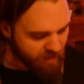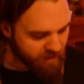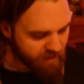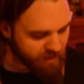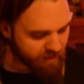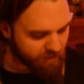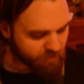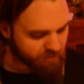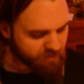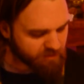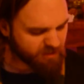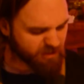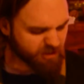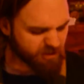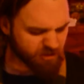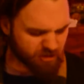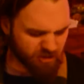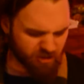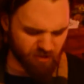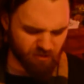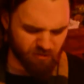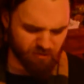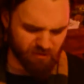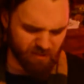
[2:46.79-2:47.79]
and it was her
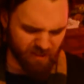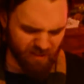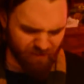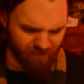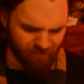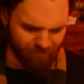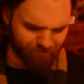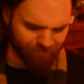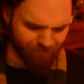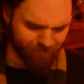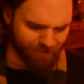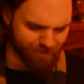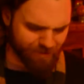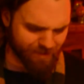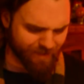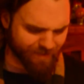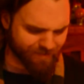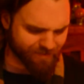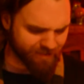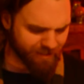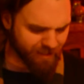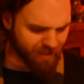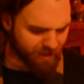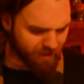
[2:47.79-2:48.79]
shrill
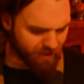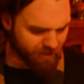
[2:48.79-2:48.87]
voice